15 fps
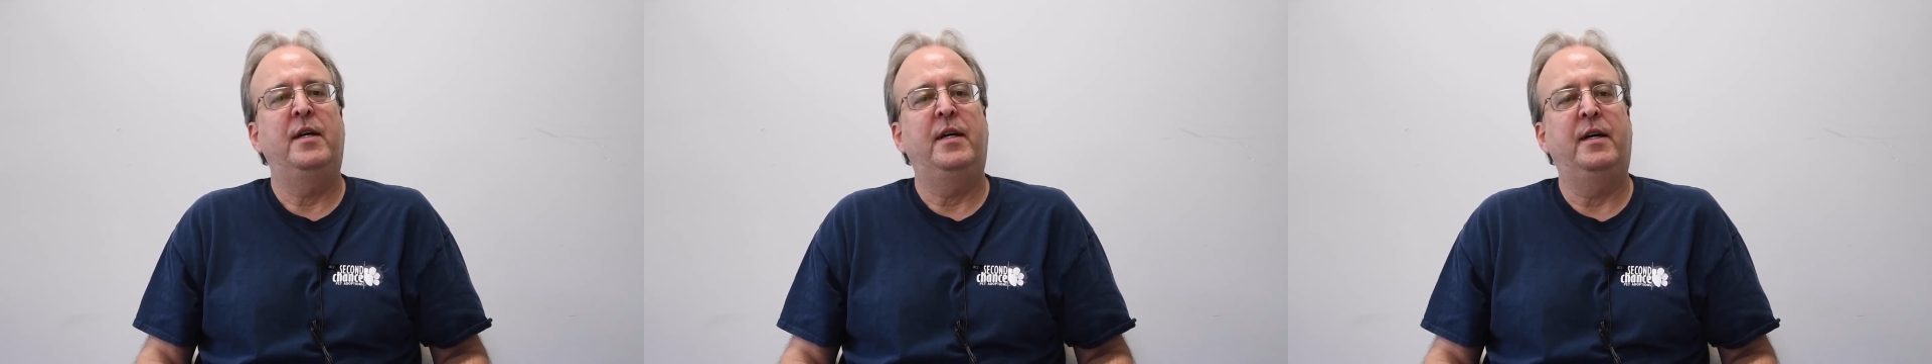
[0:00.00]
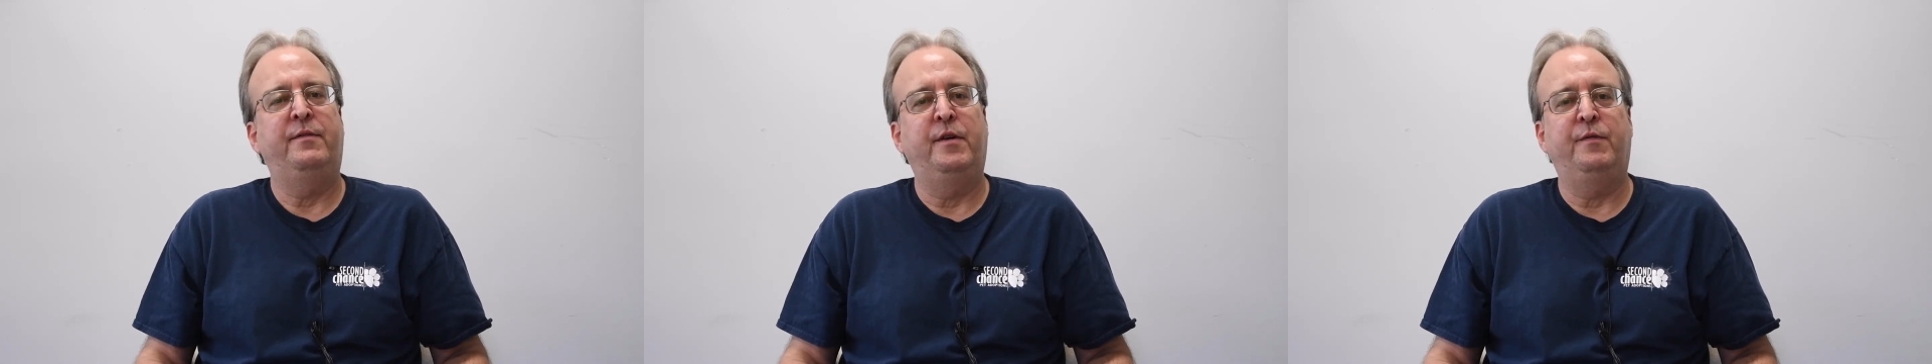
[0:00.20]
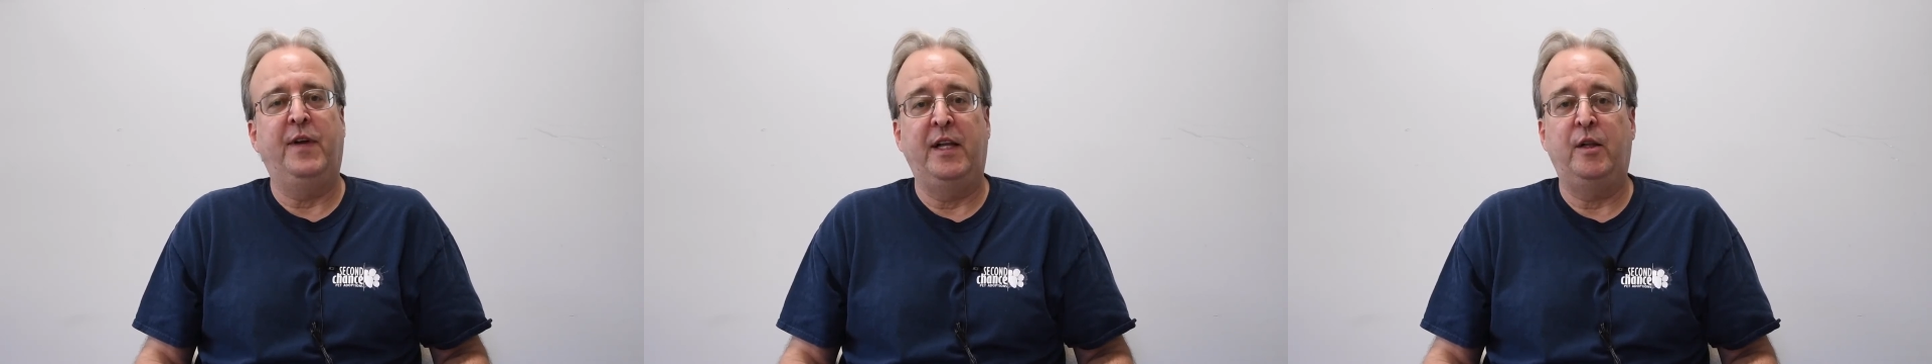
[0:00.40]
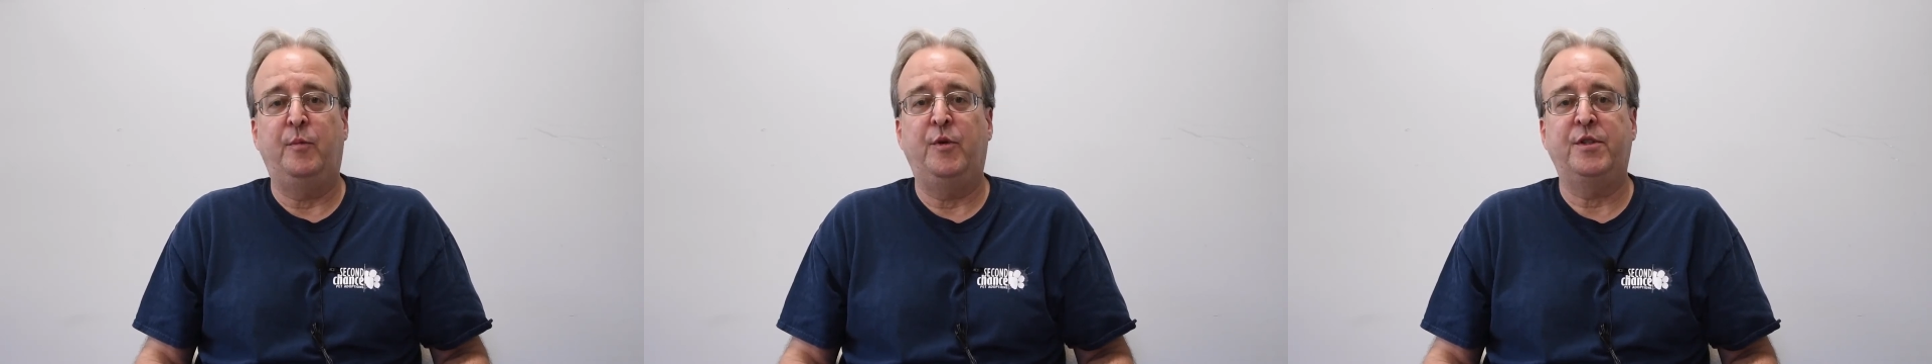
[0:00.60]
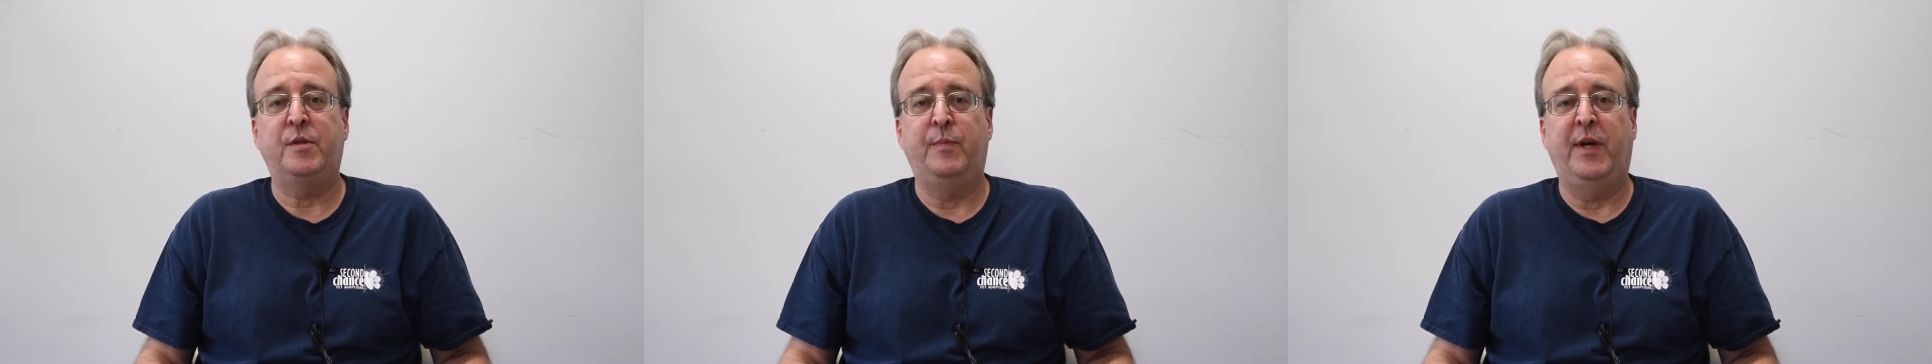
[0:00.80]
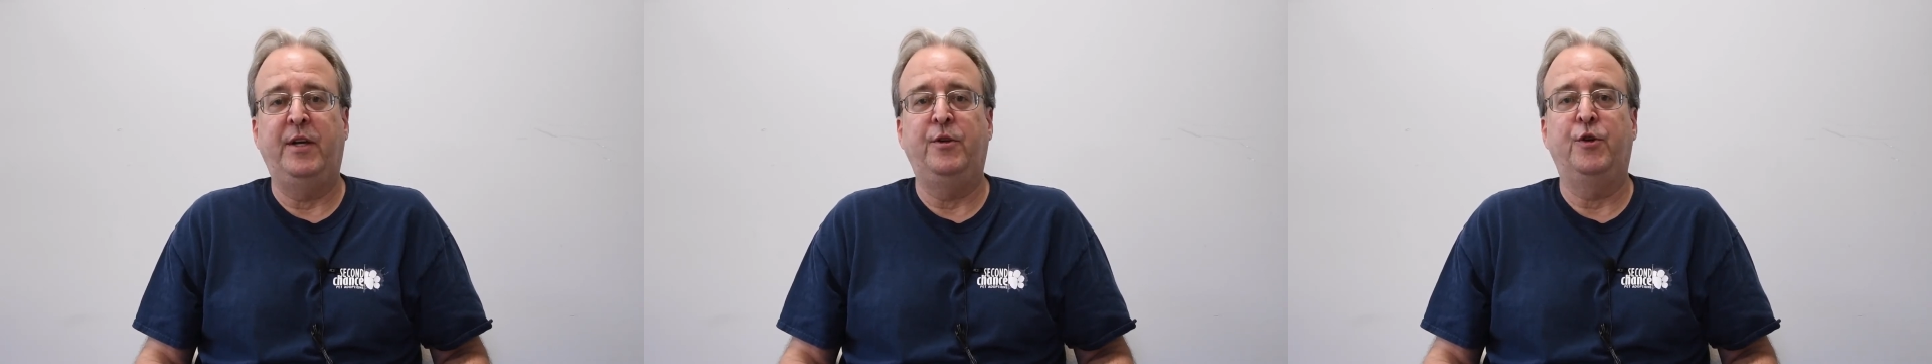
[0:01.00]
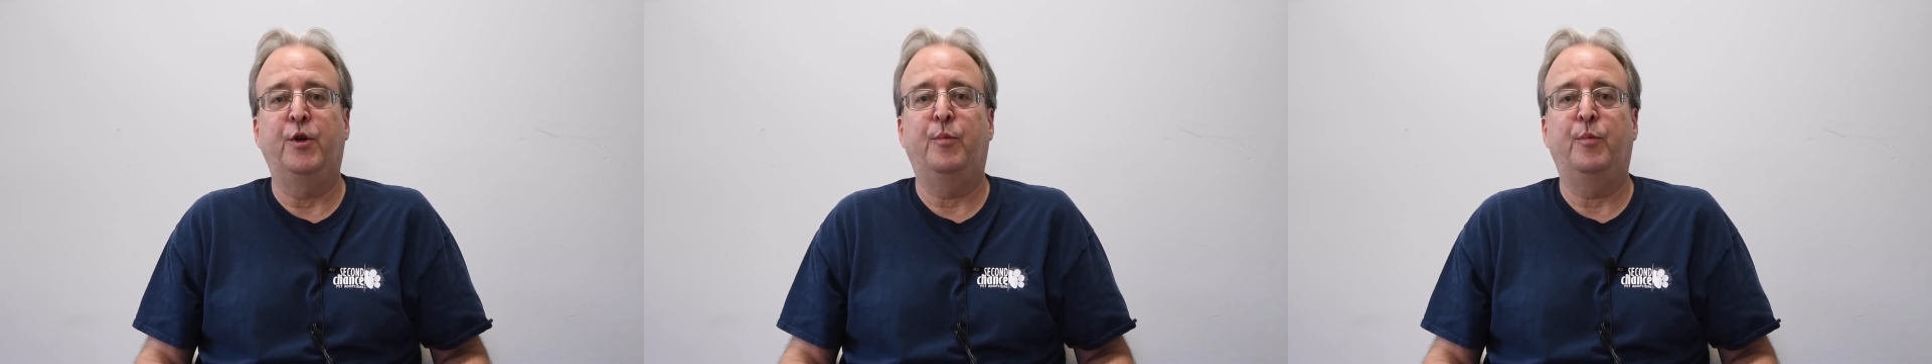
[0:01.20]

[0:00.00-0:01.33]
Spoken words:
of available spay-neuter